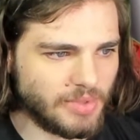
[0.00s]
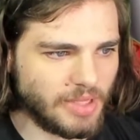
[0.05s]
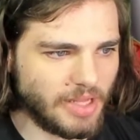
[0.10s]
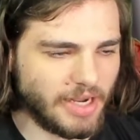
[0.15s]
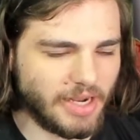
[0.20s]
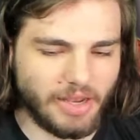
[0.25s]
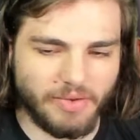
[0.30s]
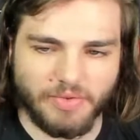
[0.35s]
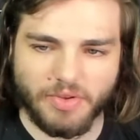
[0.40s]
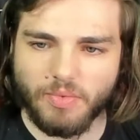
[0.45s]

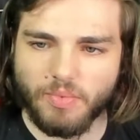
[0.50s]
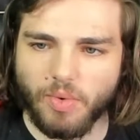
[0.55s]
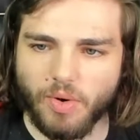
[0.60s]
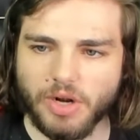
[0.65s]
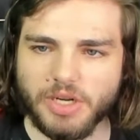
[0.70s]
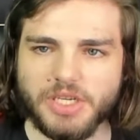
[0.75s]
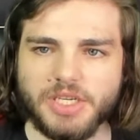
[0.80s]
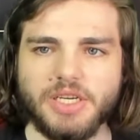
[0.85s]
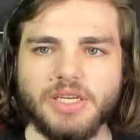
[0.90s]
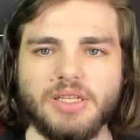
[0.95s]
Like, if you
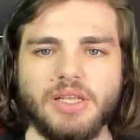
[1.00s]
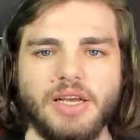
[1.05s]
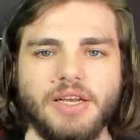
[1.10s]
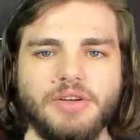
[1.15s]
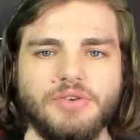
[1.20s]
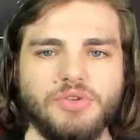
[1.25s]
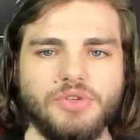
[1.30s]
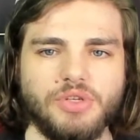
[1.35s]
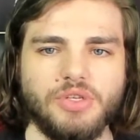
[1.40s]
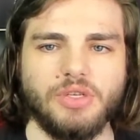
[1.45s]
watch it and
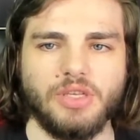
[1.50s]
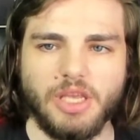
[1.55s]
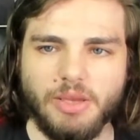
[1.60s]
you just